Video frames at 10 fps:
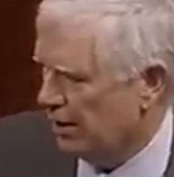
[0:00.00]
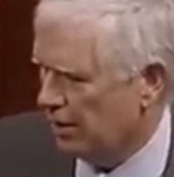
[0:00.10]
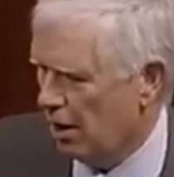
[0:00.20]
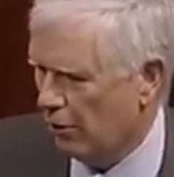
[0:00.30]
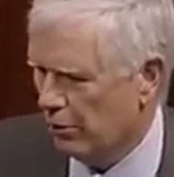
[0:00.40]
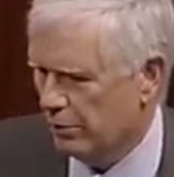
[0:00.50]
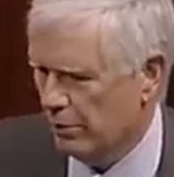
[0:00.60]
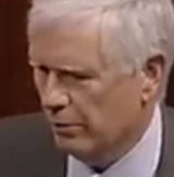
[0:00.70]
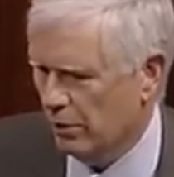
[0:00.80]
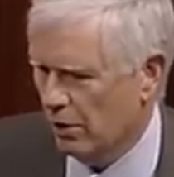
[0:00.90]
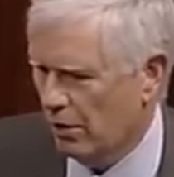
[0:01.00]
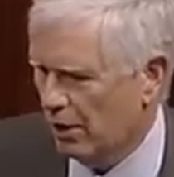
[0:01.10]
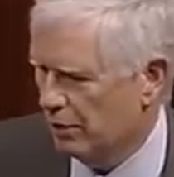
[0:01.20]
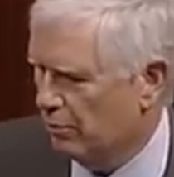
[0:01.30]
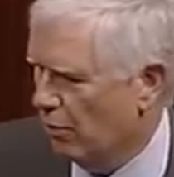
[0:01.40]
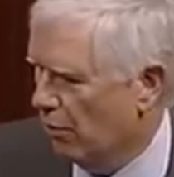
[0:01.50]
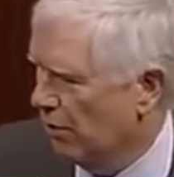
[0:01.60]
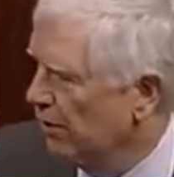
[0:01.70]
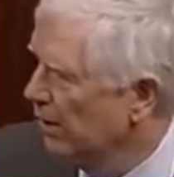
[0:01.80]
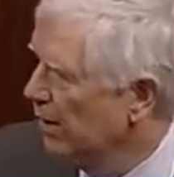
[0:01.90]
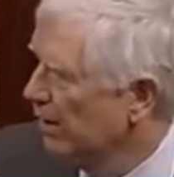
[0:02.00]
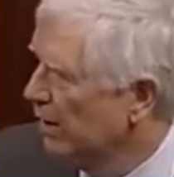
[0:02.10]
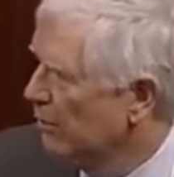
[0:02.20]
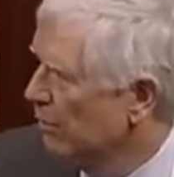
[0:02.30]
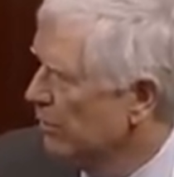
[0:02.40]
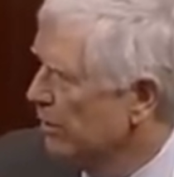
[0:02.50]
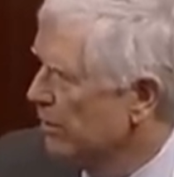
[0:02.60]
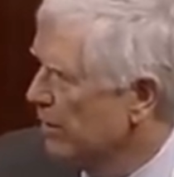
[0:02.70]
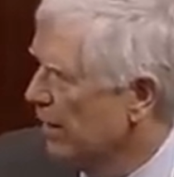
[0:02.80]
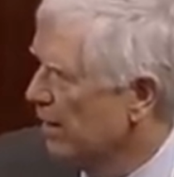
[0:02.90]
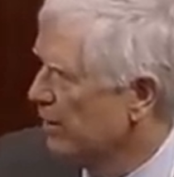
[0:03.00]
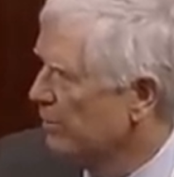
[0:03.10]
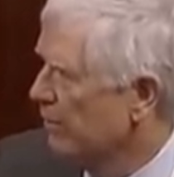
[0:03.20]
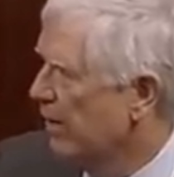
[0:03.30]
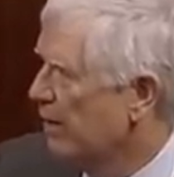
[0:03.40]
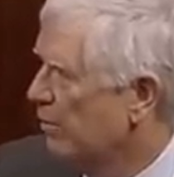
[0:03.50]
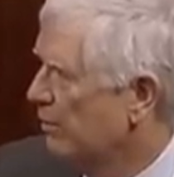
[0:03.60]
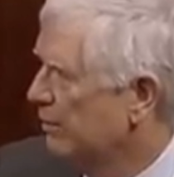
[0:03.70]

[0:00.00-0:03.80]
Congressman Woodall has more that he wants to discuss, I'm available.